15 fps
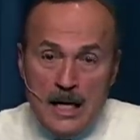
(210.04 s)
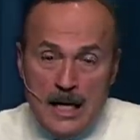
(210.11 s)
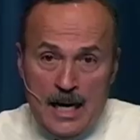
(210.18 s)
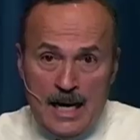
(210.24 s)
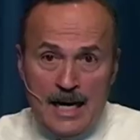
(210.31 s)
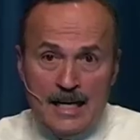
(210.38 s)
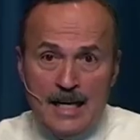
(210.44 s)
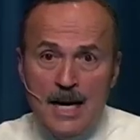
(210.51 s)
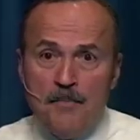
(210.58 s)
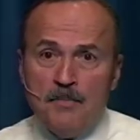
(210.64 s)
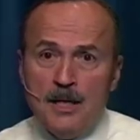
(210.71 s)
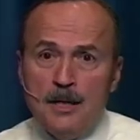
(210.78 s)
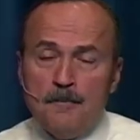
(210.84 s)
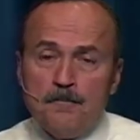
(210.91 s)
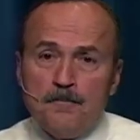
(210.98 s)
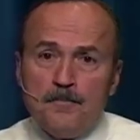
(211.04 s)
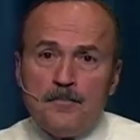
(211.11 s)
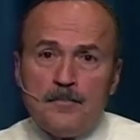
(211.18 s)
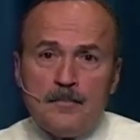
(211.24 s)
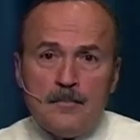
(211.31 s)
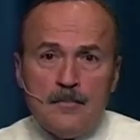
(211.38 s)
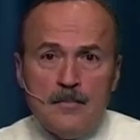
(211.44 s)
And I get up there,
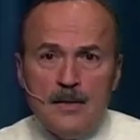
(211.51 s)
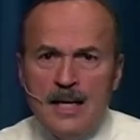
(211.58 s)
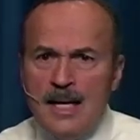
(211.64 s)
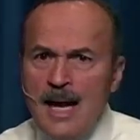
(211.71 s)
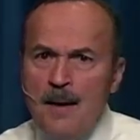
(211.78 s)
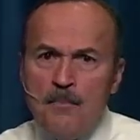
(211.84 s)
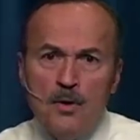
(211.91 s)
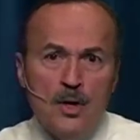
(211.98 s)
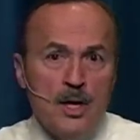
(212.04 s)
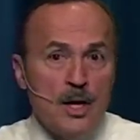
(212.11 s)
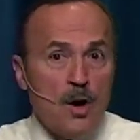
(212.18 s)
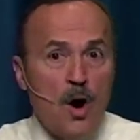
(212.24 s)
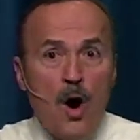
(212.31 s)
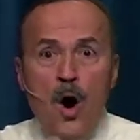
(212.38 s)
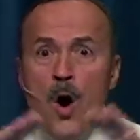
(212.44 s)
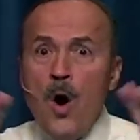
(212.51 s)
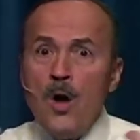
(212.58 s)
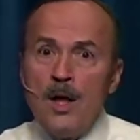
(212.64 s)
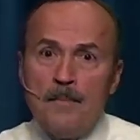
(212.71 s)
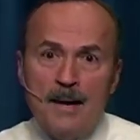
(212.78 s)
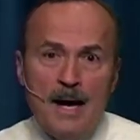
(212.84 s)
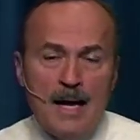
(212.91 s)
and I'm learning
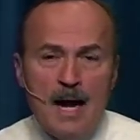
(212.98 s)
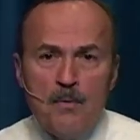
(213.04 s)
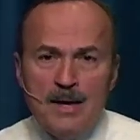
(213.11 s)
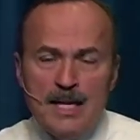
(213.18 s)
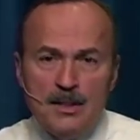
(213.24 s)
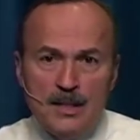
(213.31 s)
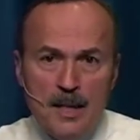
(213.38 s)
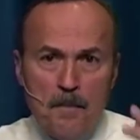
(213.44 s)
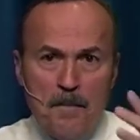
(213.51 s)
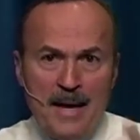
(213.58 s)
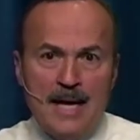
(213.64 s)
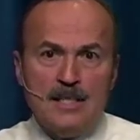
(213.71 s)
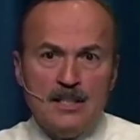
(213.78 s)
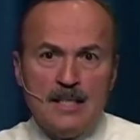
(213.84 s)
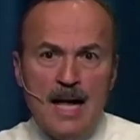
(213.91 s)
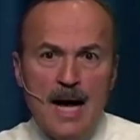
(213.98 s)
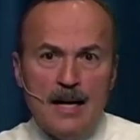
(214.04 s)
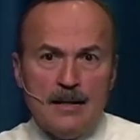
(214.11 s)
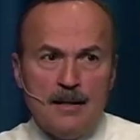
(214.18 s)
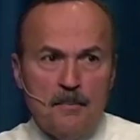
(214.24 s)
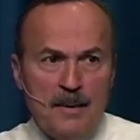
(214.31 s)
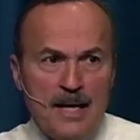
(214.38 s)
all about. I went into the penstock.
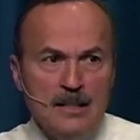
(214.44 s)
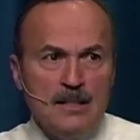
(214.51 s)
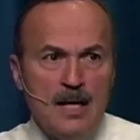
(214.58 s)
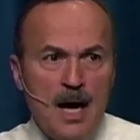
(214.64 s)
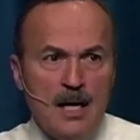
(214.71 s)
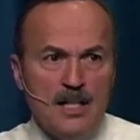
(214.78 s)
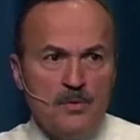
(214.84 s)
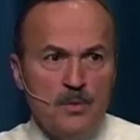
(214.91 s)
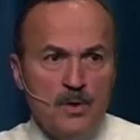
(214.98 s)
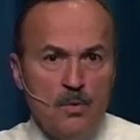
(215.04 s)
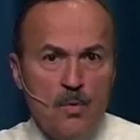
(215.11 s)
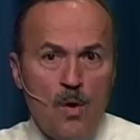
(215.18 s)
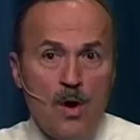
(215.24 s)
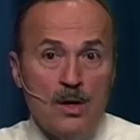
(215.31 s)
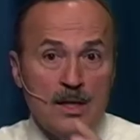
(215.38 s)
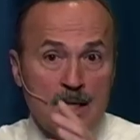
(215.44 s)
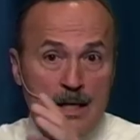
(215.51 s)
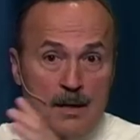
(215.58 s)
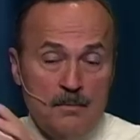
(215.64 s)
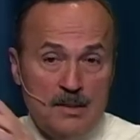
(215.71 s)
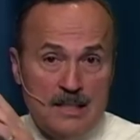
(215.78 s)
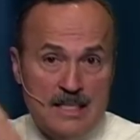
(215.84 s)
The penstock is where the water
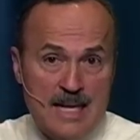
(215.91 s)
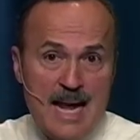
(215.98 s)
comes mm.